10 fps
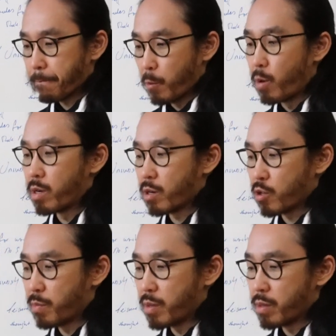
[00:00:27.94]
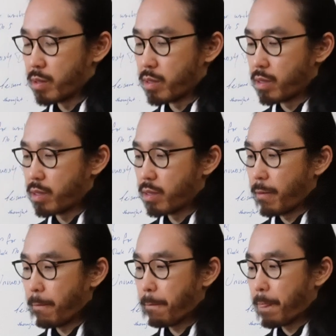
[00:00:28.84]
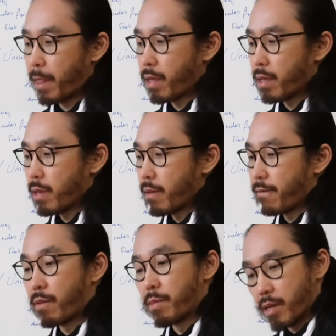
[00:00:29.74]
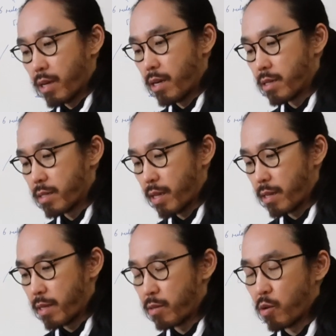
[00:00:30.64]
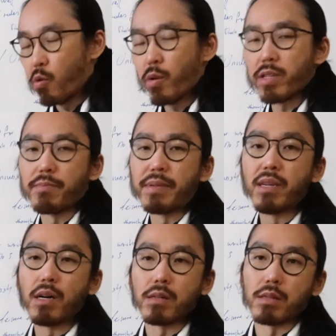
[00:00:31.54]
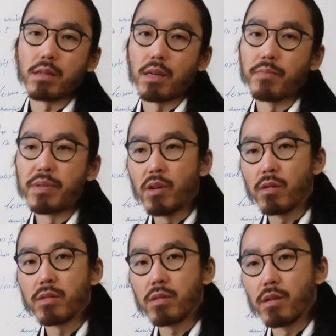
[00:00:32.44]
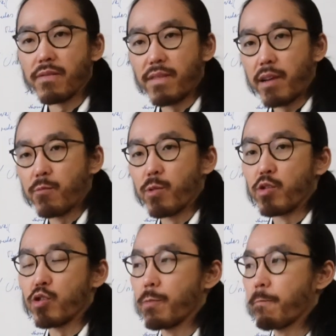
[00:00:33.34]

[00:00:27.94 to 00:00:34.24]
One argument from Lacan is that there is always a beyond of language.